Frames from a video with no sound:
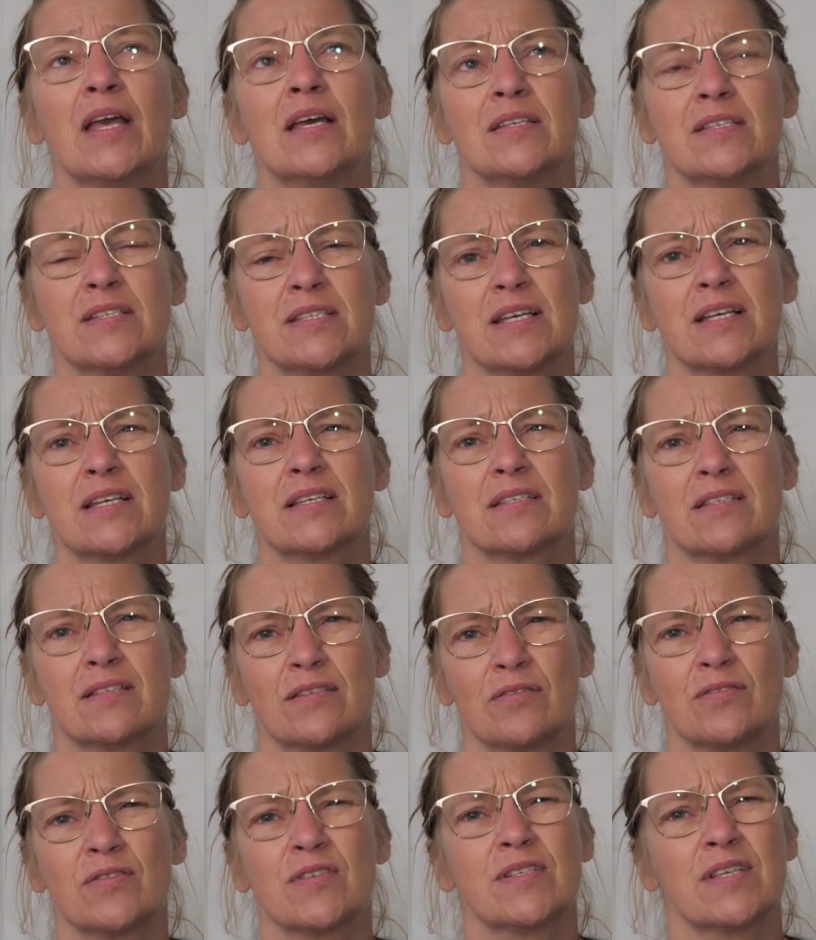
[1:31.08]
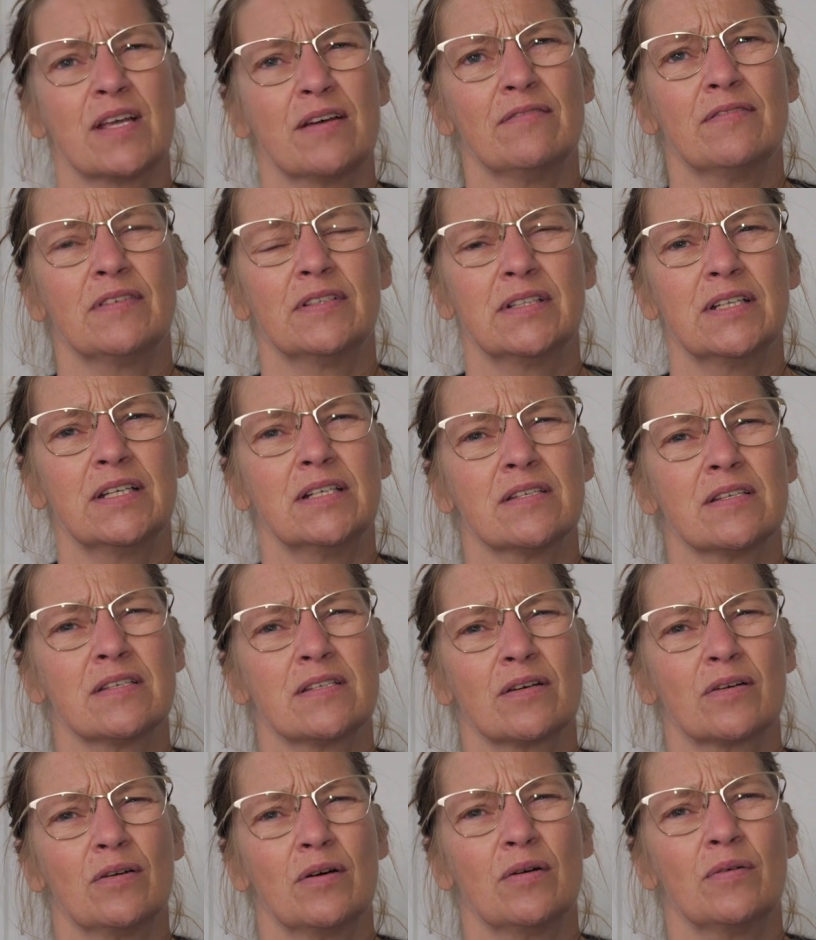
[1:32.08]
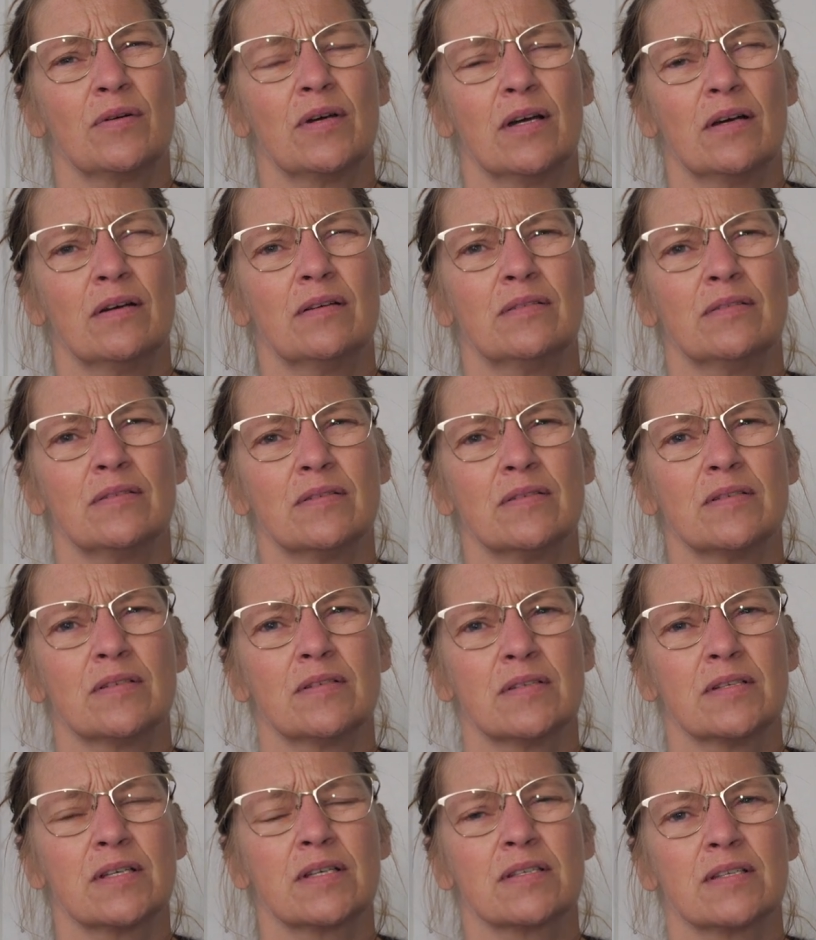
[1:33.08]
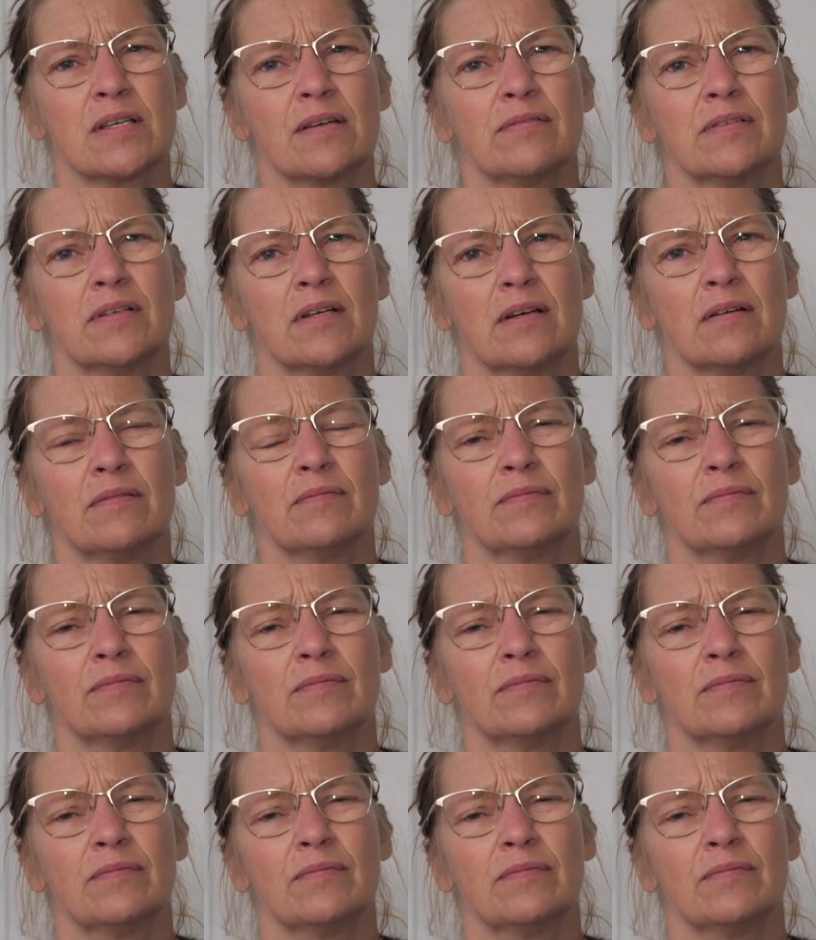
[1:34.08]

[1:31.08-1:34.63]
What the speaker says: 6 or 7 years ago, yeah. 6, yeah.